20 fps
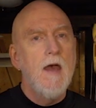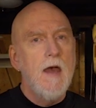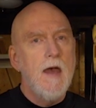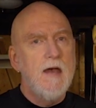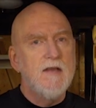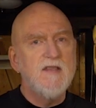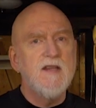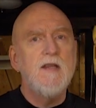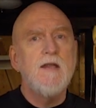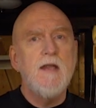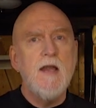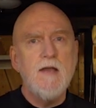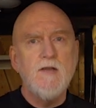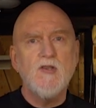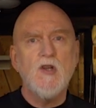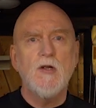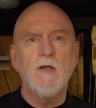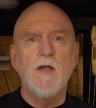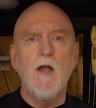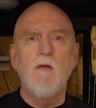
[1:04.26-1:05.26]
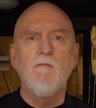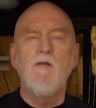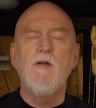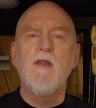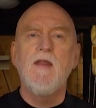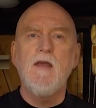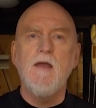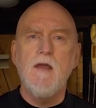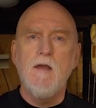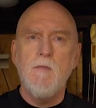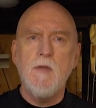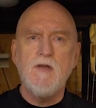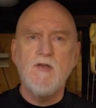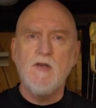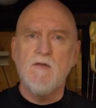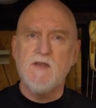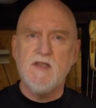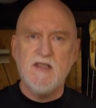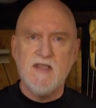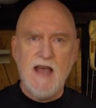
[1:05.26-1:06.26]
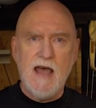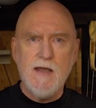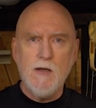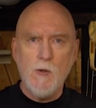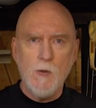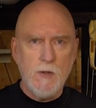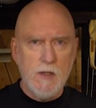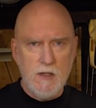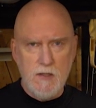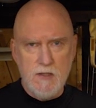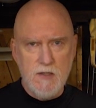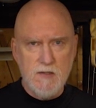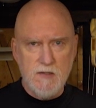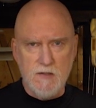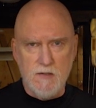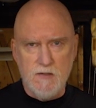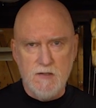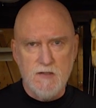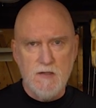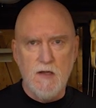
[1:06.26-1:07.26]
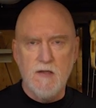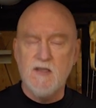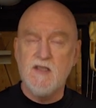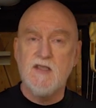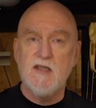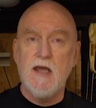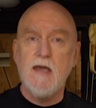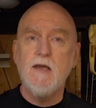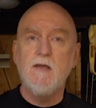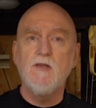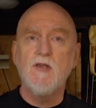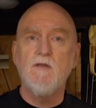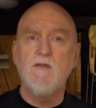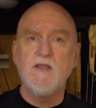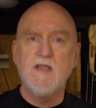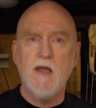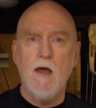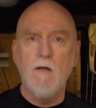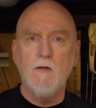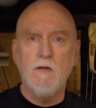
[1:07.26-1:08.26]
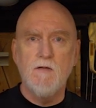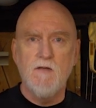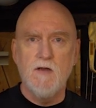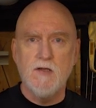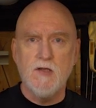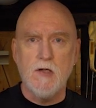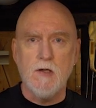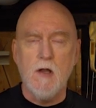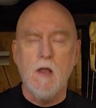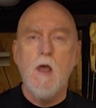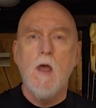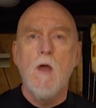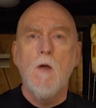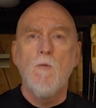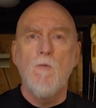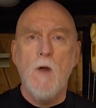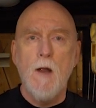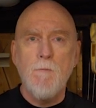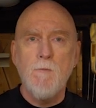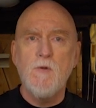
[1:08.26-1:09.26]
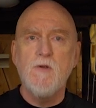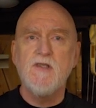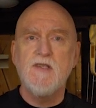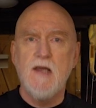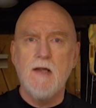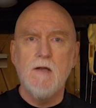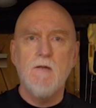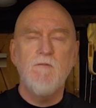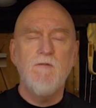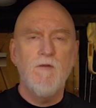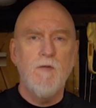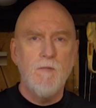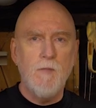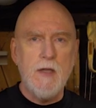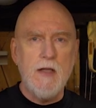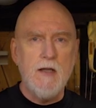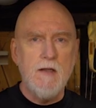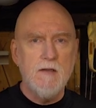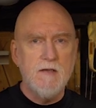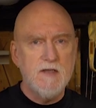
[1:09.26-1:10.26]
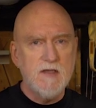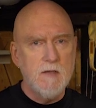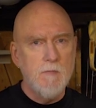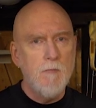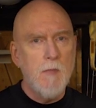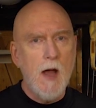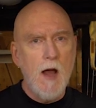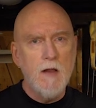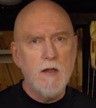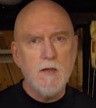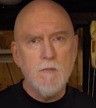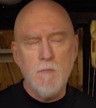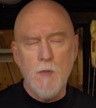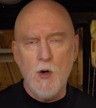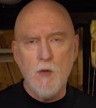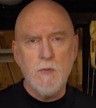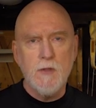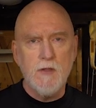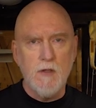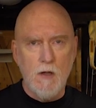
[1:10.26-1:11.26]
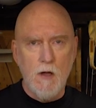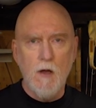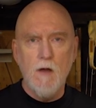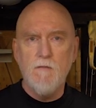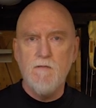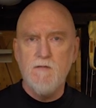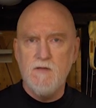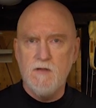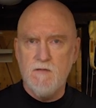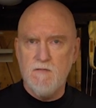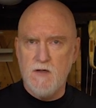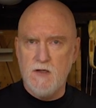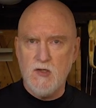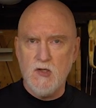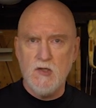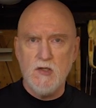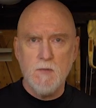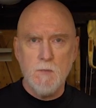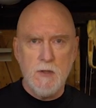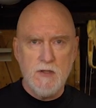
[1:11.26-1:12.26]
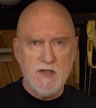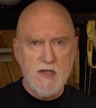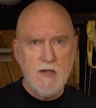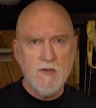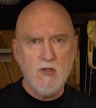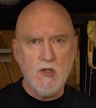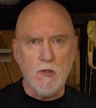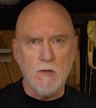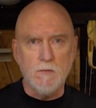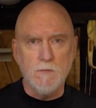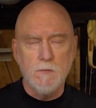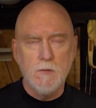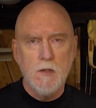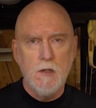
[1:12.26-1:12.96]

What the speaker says: As a nature lover, the image of cytokinesis, a stage of cell division, represented for me the symbolic moment of division's potential.